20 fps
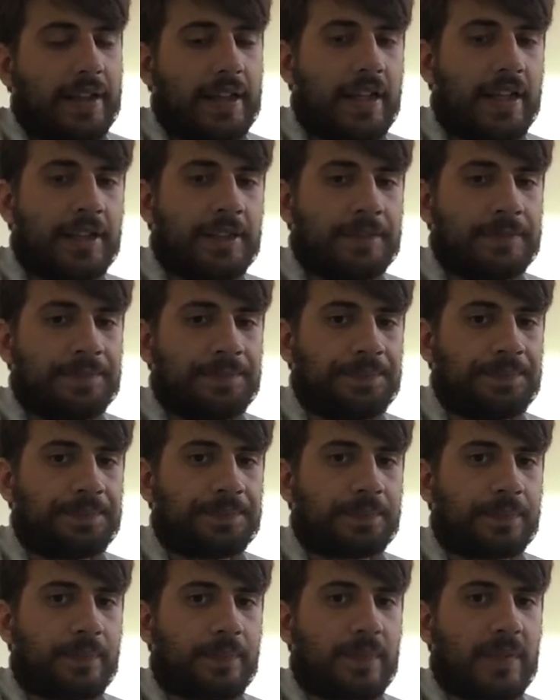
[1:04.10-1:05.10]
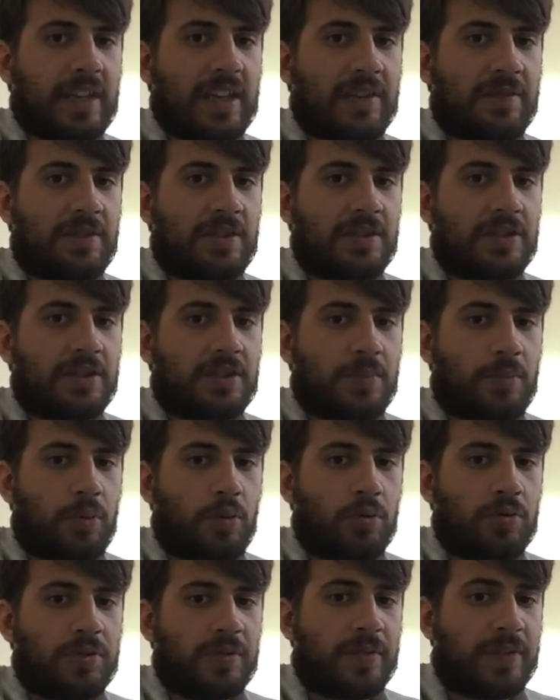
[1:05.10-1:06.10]
If you just
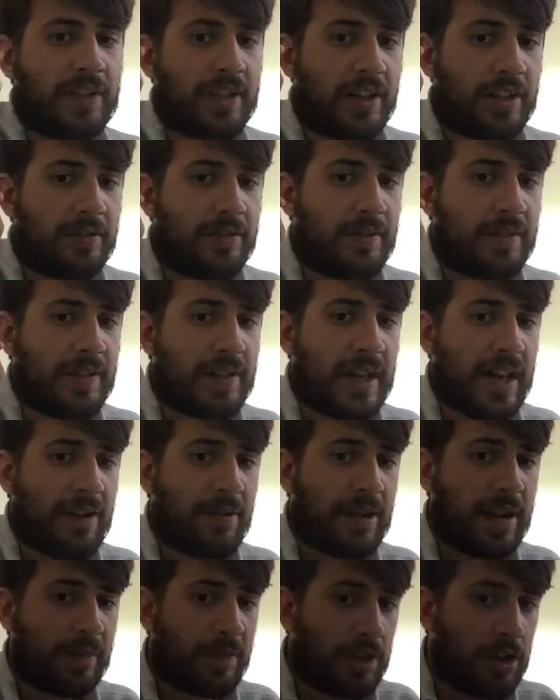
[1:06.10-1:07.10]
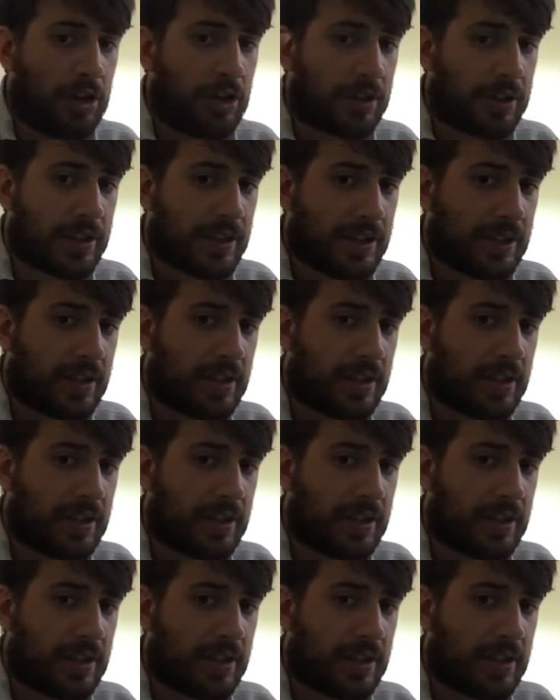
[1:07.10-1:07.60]
pause the video now and have a look.